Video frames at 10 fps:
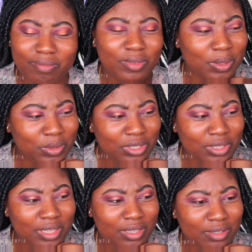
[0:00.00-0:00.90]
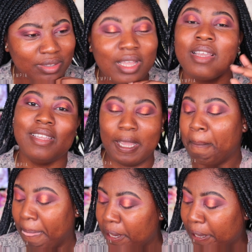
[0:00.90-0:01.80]
Do I wanna do that? Yeah,
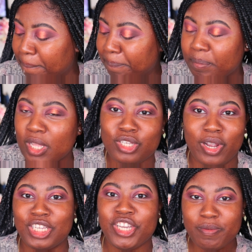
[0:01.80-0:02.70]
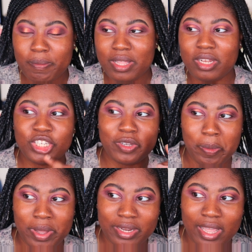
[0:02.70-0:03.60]
okay. So I changed my mind, and I changed my
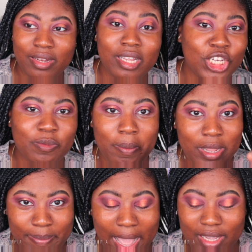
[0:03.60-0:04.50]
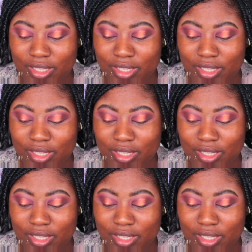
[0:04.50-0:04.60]
mind again, and I changed my mind back.